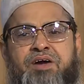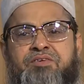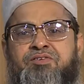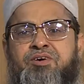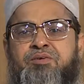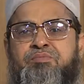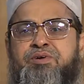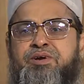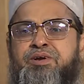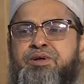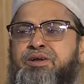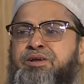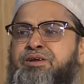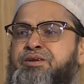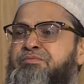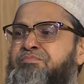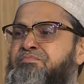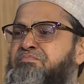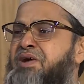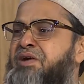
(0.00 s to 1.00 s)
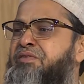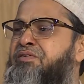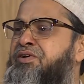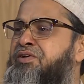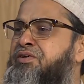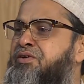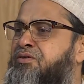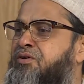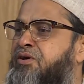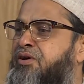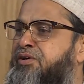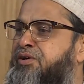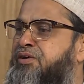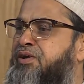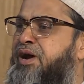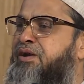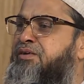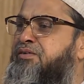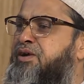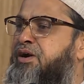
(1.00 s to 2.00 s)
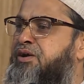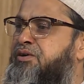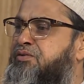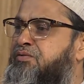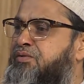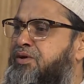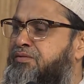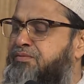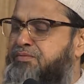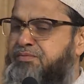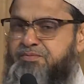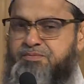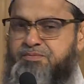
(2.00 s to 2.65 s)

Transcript: accepted in Madrid Accord in 1991,